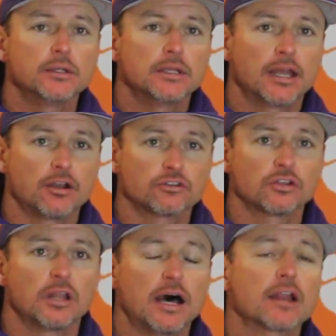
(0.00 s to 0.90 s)
And there's
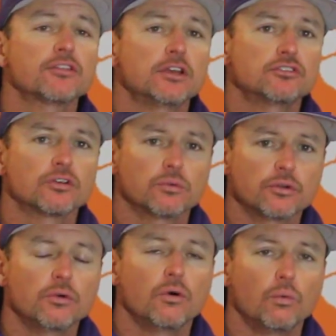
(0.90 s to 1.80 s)
a lot of things that
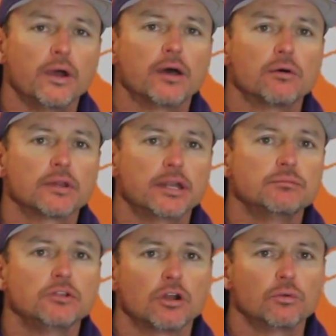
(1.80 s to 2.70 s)
we're doing well,
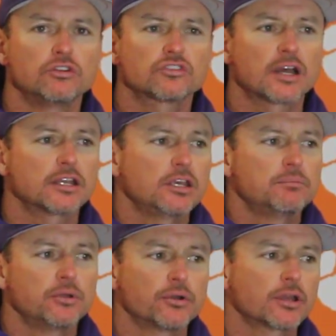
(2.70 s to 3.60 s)
and we just got to
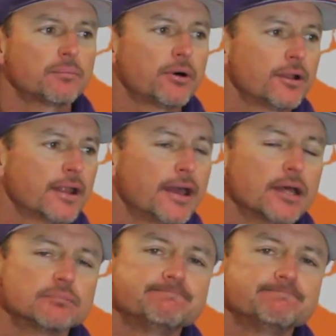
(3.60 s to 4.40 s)
keep building upon that.